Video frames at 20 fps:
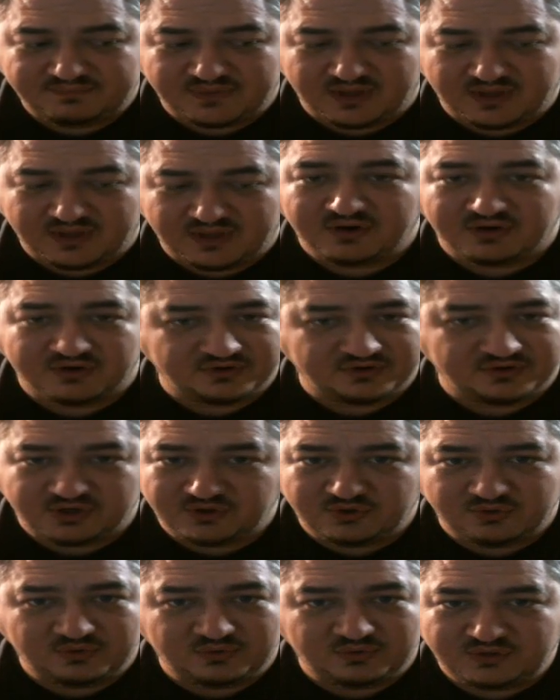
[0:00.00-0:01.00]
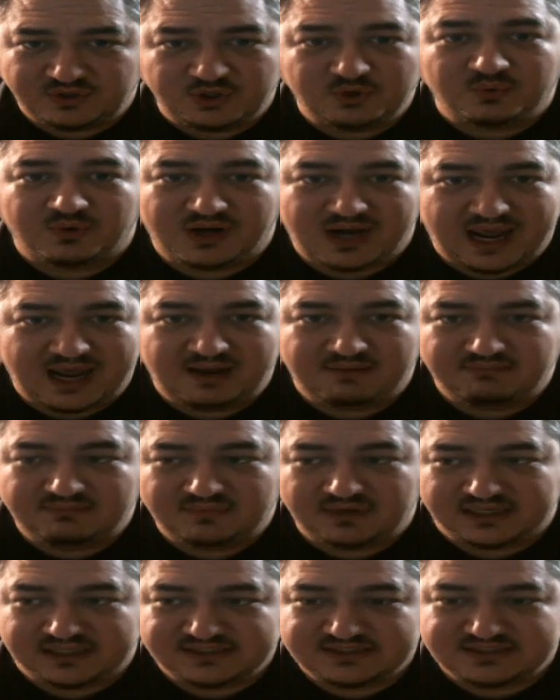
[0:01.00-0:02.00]
under the newer name
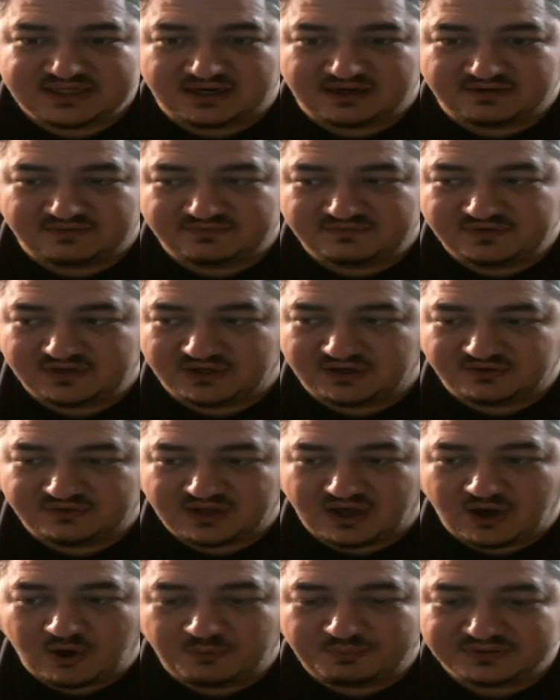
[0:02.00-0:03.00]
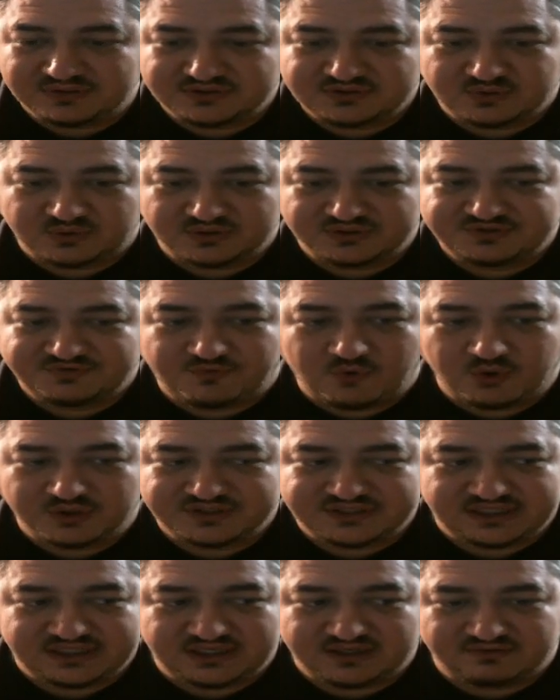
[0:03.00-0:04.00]
instead of, you know, the open source
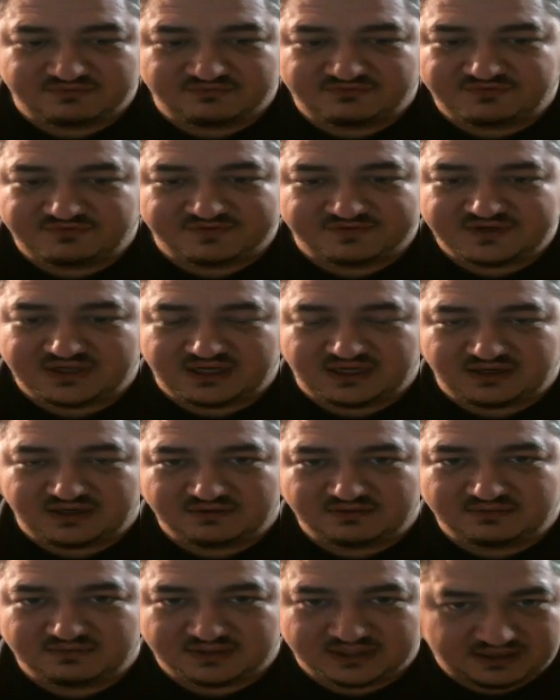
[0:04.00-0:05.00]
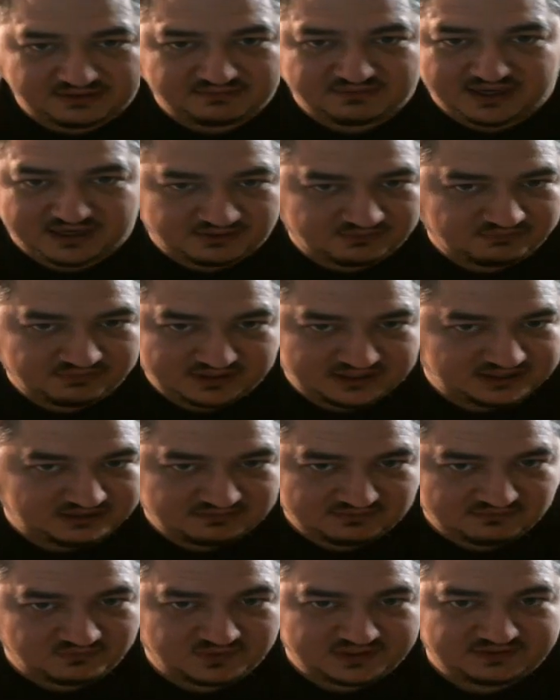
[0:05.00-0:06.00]
14 and 15 when they were like
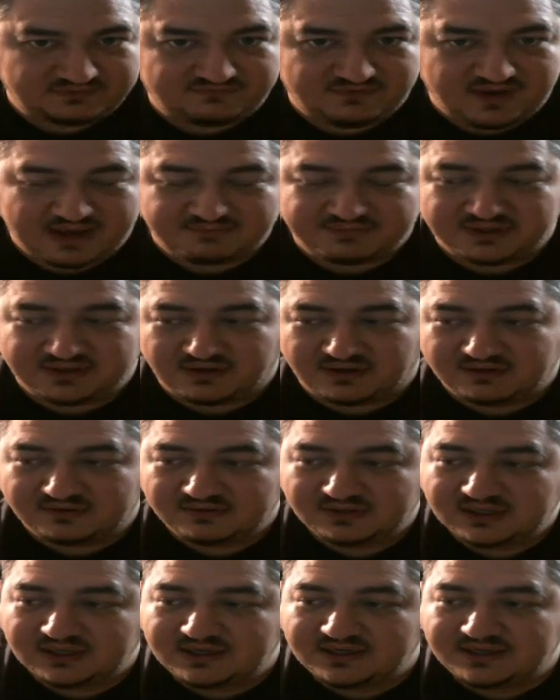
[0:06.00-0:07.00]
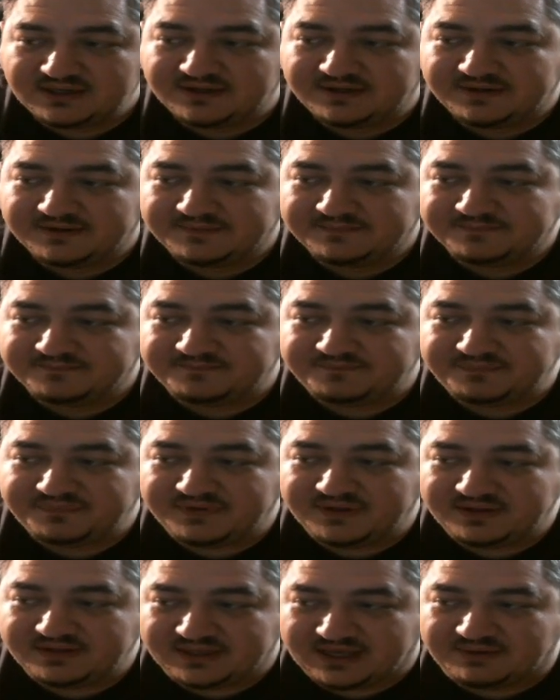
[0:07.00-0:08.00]
revamped it all.
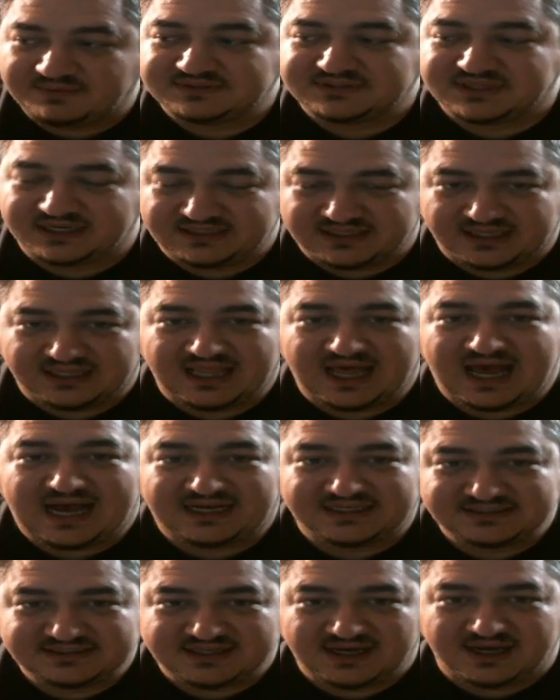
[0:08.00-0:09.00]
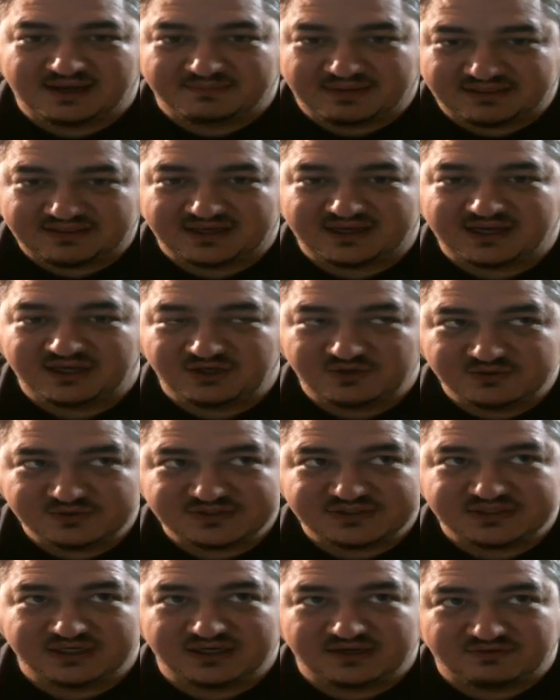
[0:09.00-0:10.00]
That was like the last time. I think I
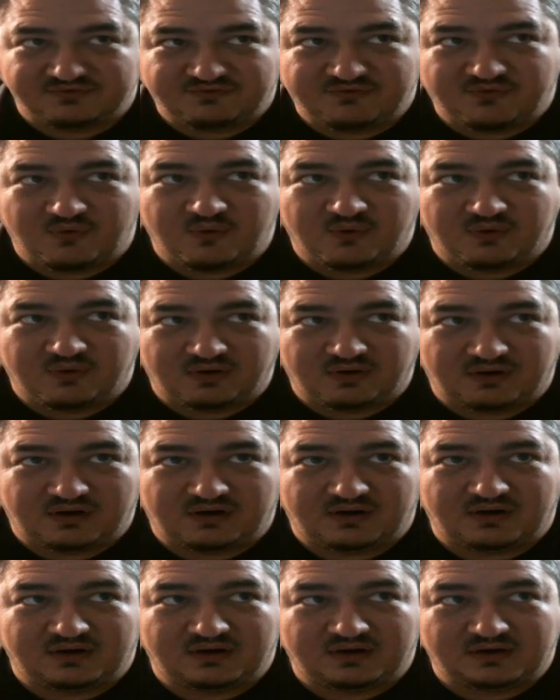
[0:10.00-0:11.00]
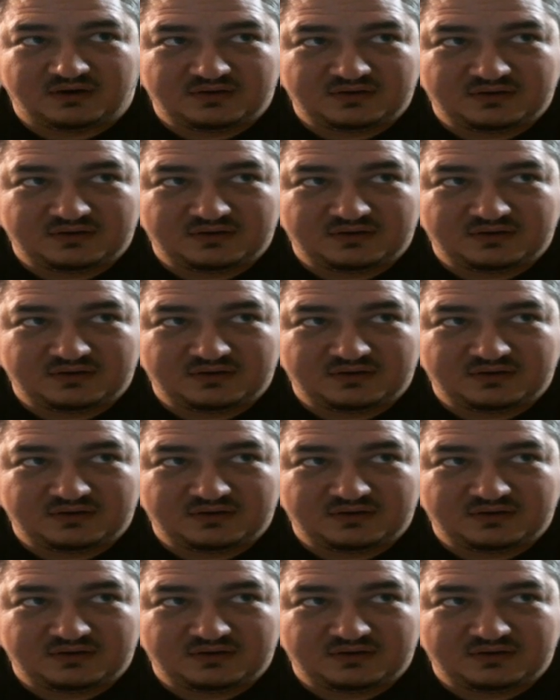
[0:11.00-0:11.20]
used it for